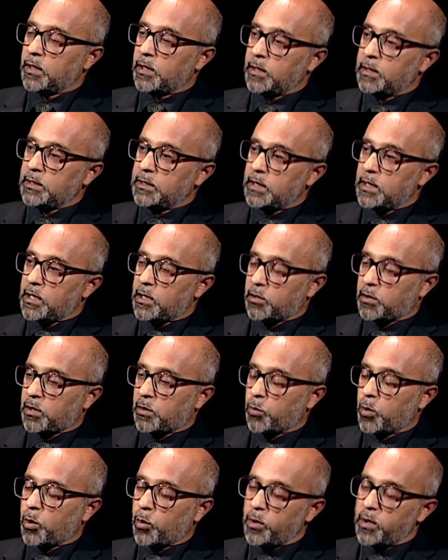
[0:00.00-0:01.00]
in the aircraft.
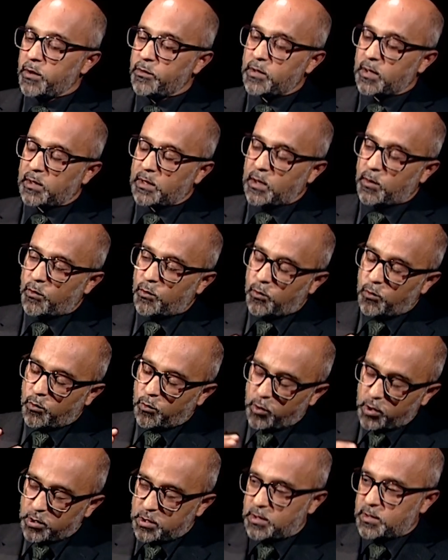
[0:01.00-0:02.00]
What we've done at
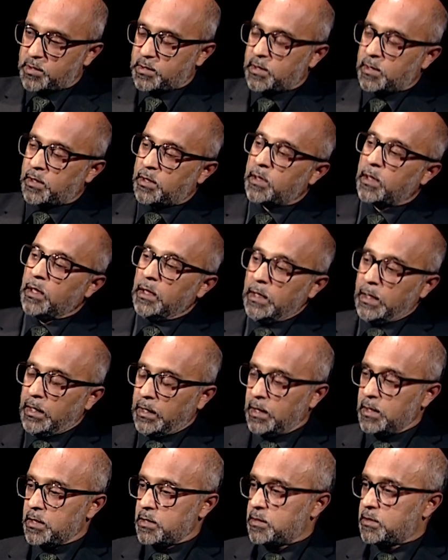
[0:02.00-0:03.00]
Rochester
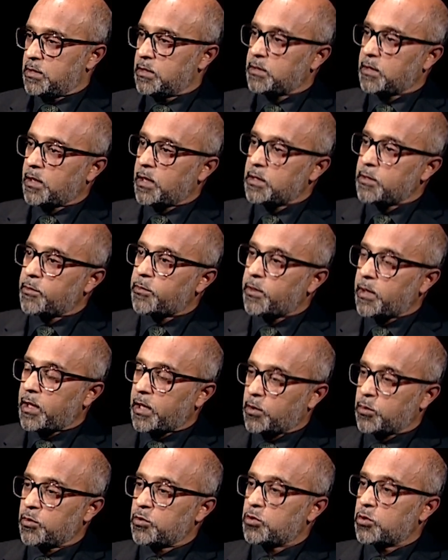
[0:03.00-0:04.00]
is designing the
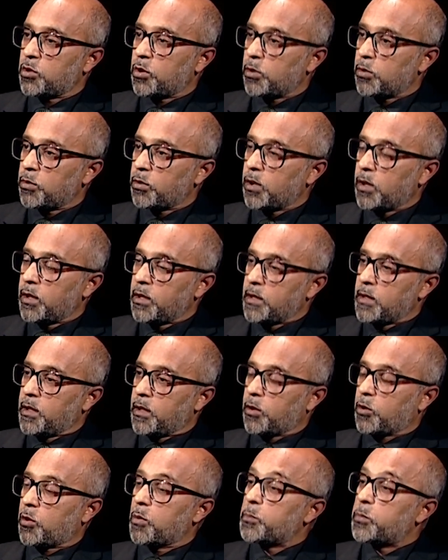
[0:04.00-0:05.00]
flight control
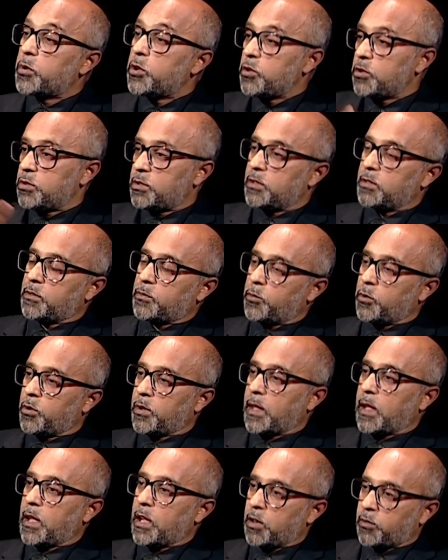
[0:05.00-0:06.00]
computers for
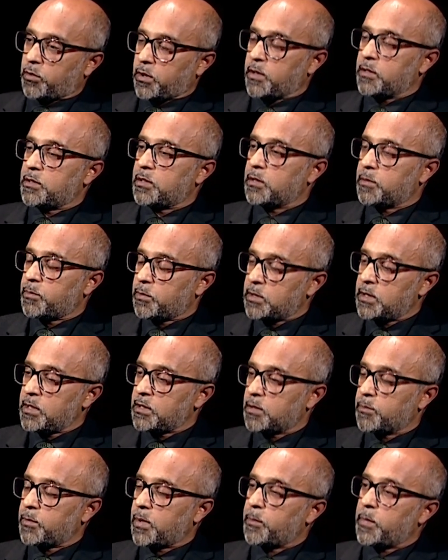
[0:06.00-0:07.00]
that aircraft. It's a
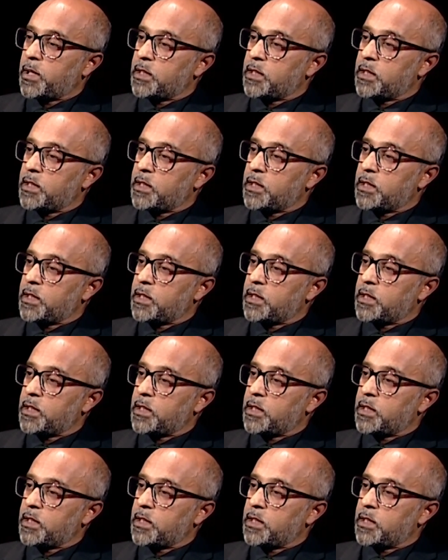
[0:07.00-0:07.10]
system that